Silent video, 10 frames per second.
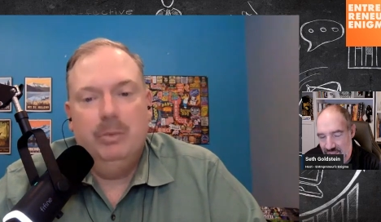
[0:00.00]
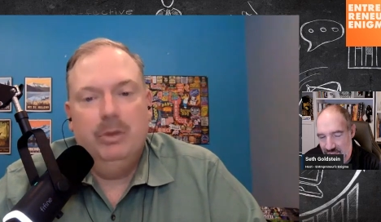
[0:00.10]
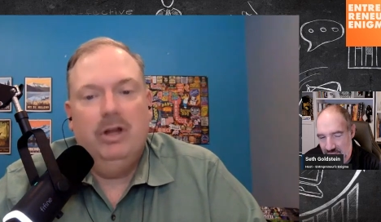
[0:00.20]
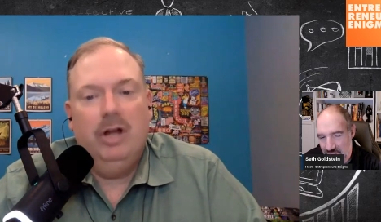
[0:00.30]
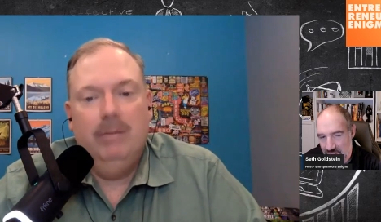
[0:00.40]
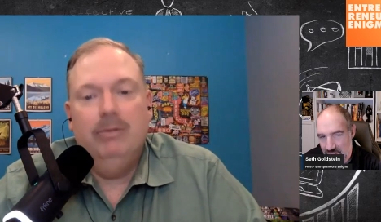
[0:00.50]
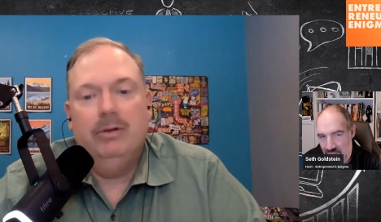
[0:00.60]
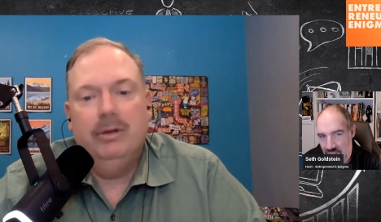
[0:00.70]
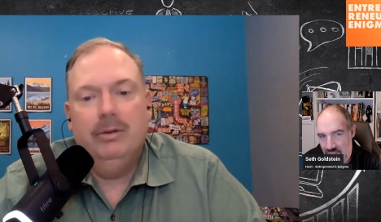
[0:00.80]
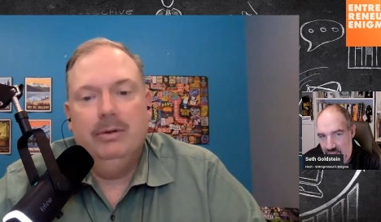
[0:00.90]
Speaker 1: yeah. will humble you.
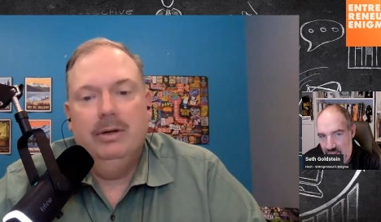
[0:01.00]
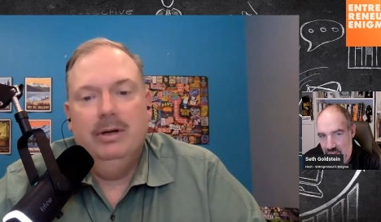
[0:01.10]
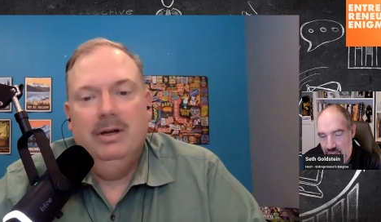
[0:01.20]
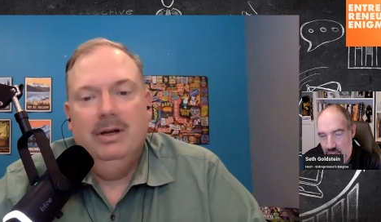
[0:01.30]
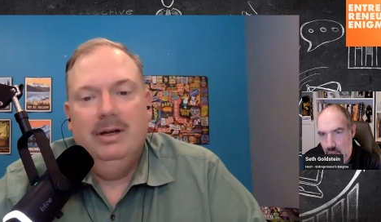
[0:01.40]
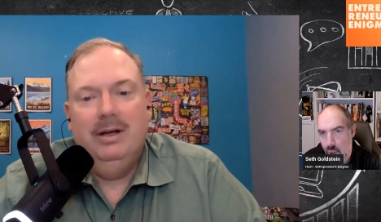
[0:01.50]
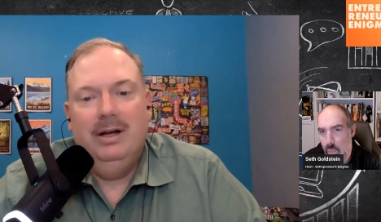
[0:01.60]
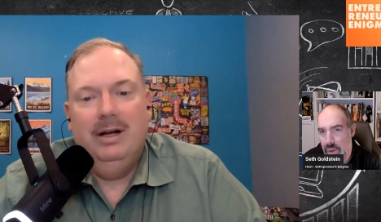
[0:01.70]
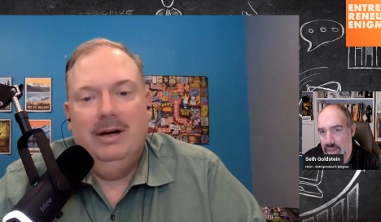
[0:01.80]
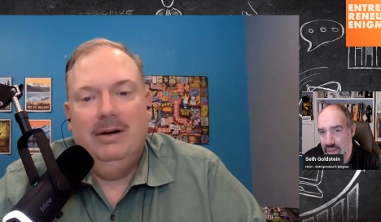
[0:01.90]
you oh know?
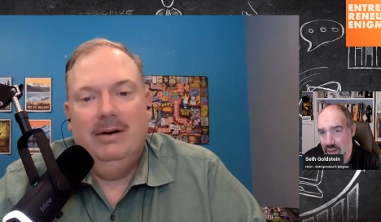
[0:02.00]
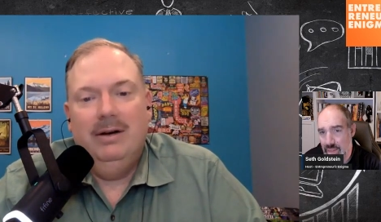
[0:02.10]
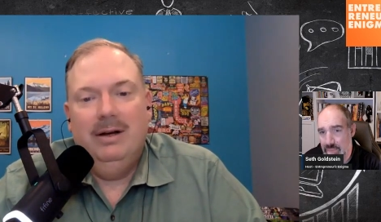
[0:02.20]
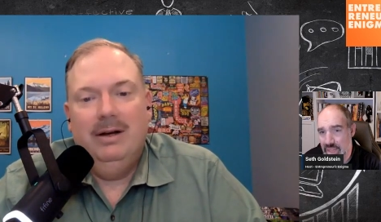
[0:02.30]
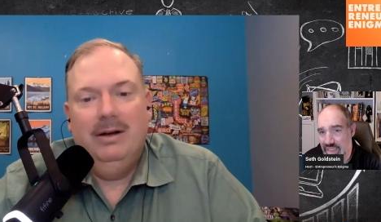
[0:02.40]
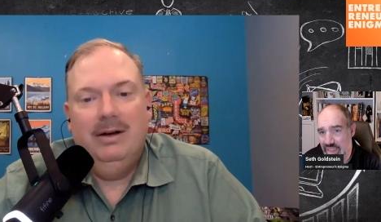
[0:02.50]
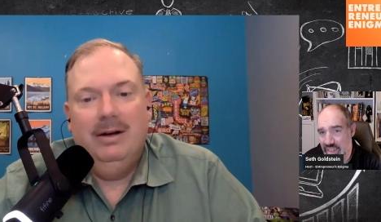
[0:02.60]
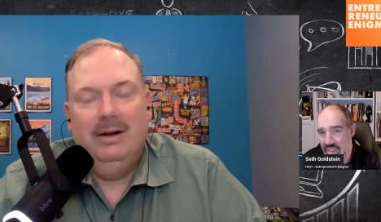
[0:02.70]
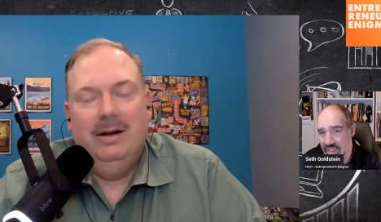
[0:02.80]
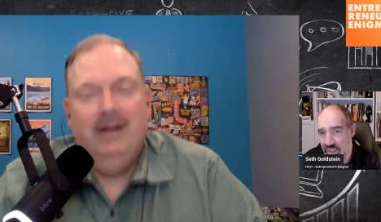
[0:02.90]
my God, it beats it
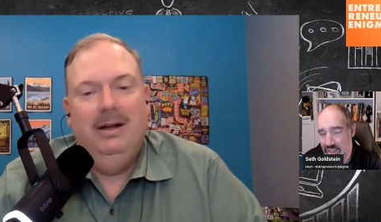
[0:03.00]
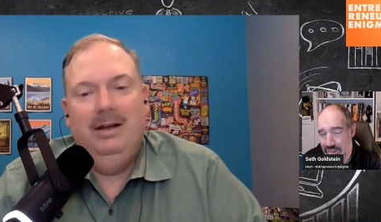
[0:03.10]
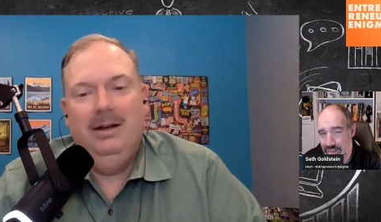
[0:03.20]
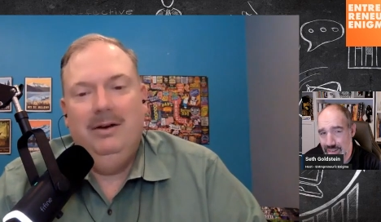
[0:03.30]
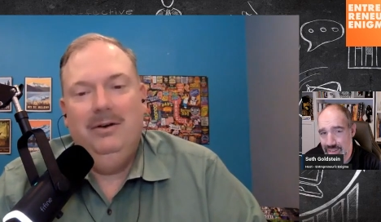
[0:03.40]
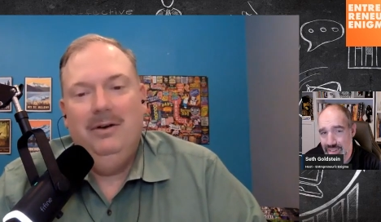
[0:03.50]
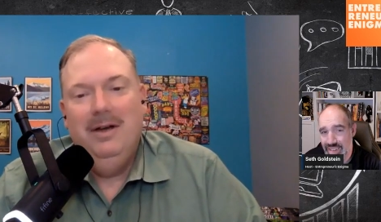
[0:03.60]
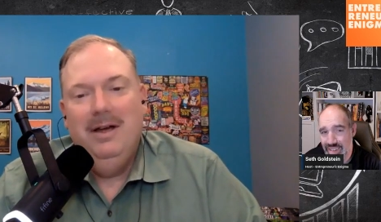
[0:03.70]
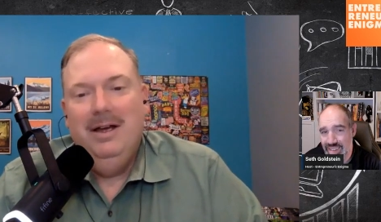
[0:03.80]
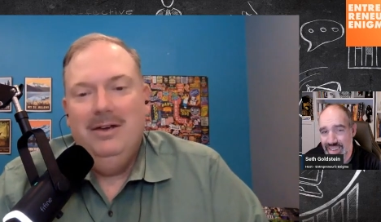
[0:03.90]
into you. you know?
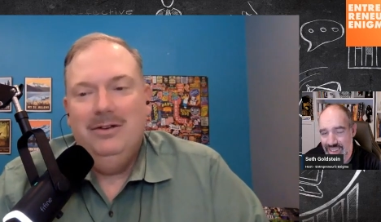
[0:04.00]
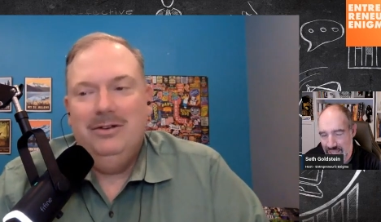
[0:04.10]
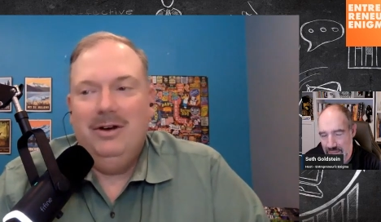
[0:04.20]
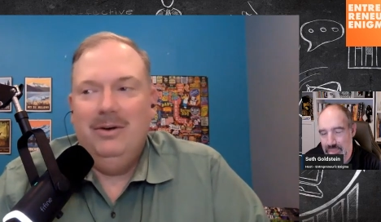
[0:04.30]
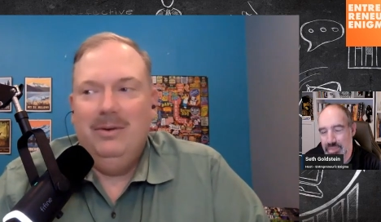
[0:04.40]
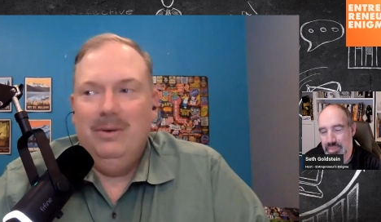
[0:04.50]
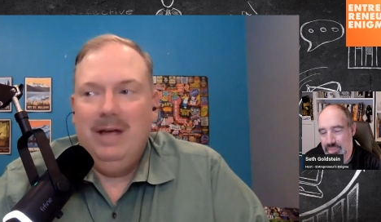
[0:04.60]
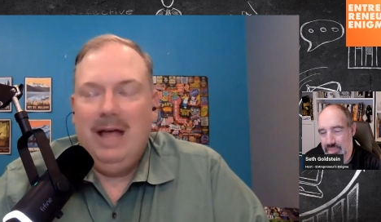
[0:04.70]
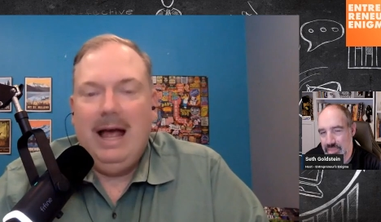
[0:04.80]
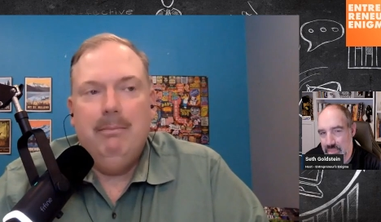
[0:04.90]
Speaker 2: So,
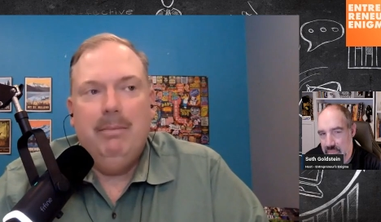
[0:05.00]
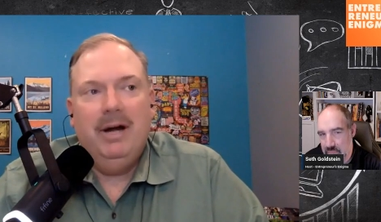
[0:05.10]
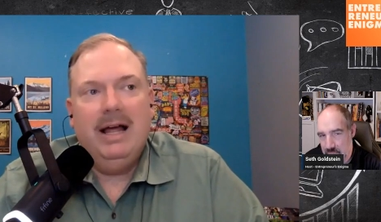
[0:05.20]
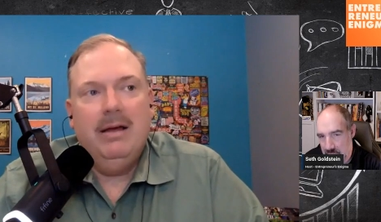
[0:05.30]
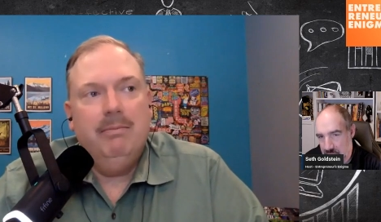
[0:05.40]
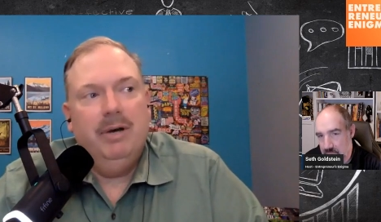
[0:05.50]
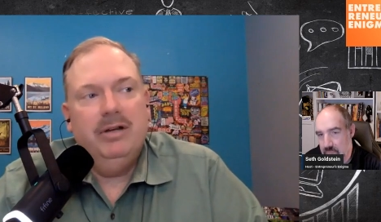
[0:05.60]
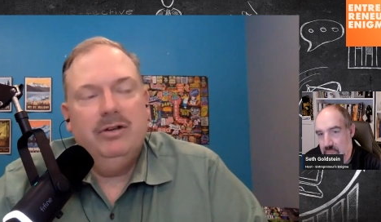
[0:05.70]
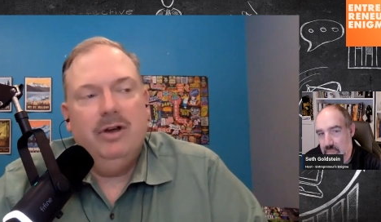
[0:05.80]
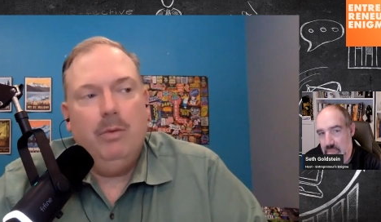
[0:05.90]
yeah. but I, but
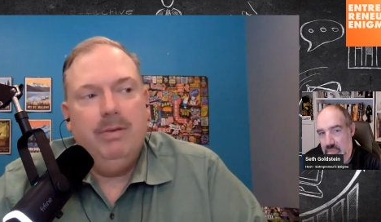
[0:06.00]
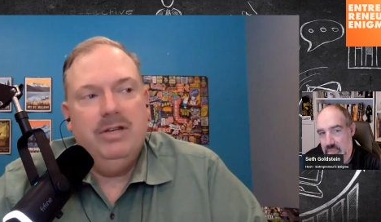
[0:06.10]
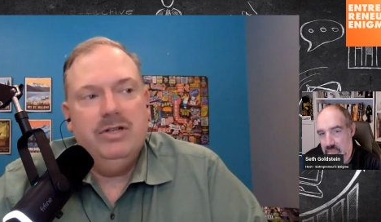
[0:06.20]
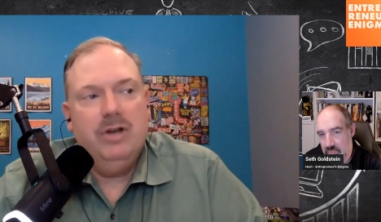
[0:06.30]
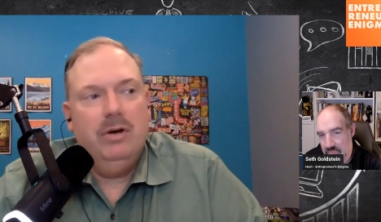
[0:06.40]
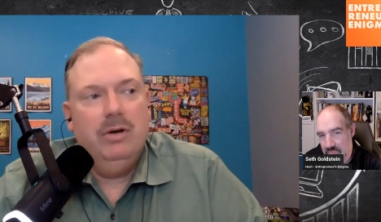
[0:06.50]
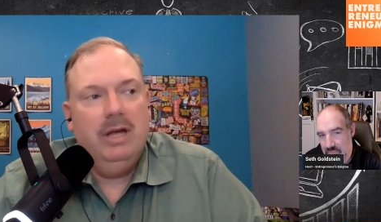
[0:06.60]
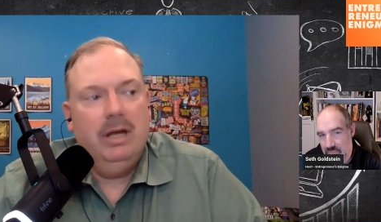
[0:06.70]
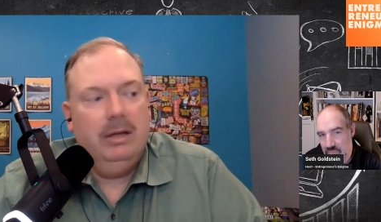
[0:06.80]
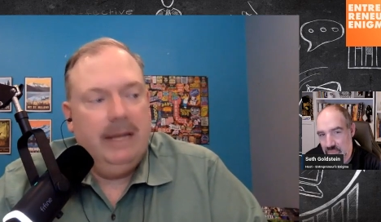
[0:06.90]
don't be so, you
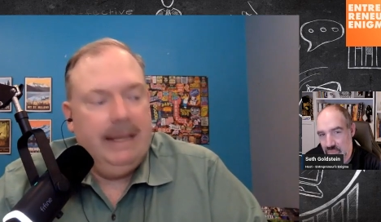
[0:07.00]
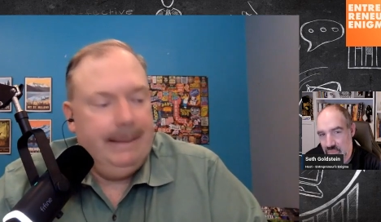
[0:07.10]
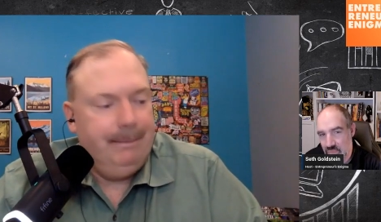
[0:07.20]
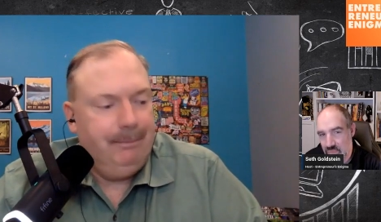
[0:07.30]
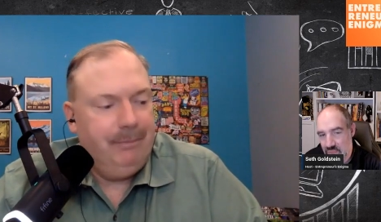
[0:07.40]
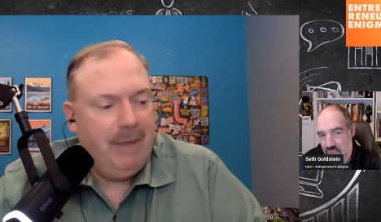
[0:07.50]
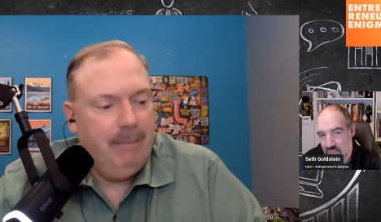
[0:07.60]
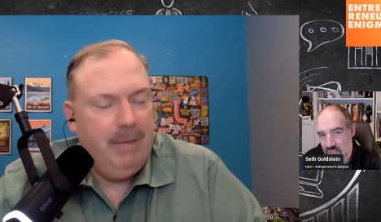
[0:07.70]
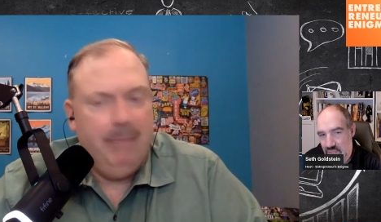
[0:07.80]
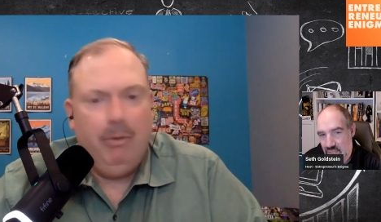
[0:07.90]
know, like
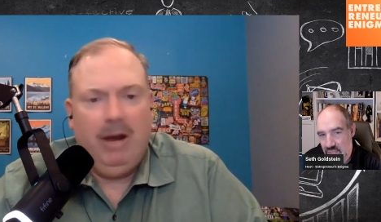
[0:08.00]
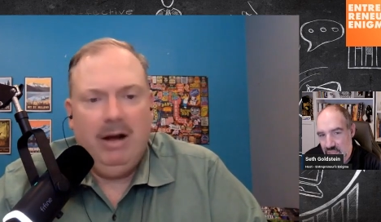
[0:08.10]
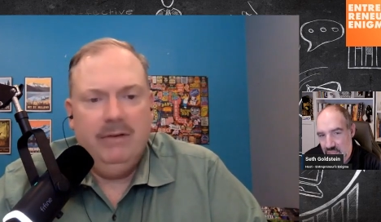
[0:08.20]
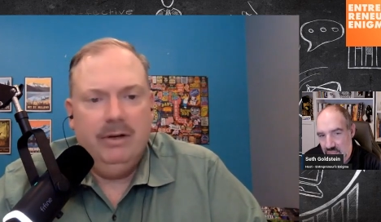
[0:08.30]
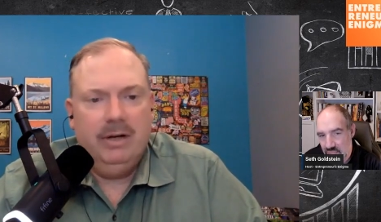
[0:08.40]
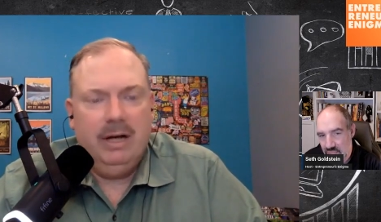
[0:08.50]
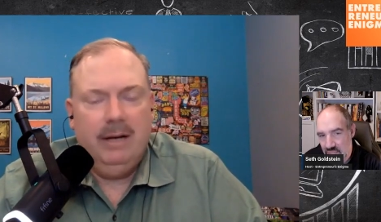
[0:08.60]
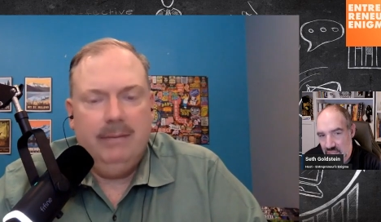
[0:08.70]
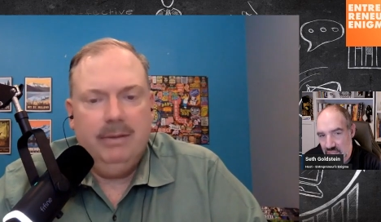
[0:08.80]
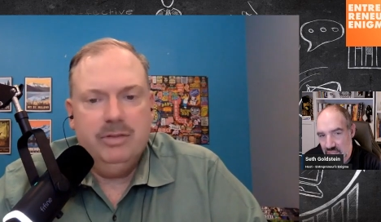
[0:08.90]
be proud of your
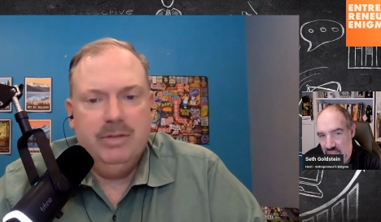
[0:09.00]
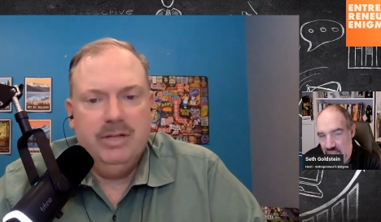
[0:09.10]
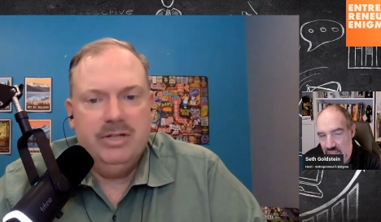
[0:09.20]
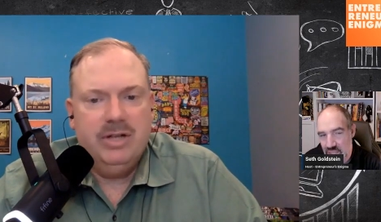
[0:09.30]
accomplishments.